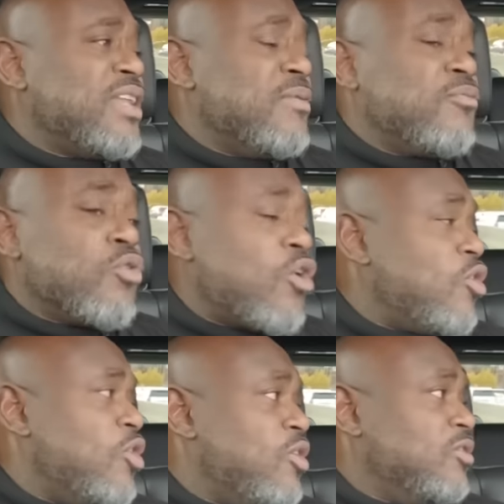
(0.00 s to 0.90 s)
in the
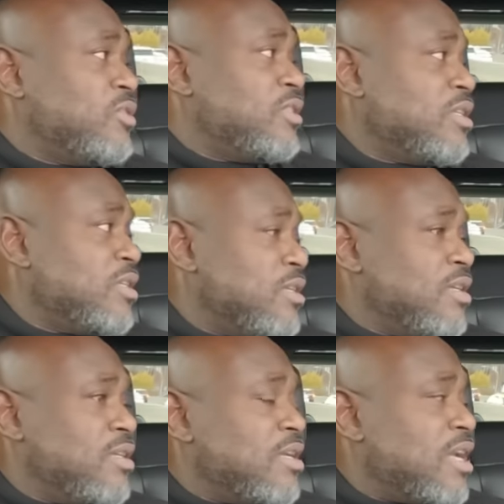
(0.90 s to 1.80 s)
rurals.
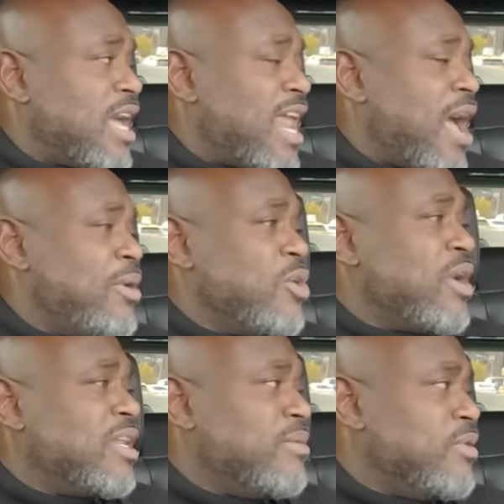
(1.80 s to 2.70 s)
Yeah. And how are you getting the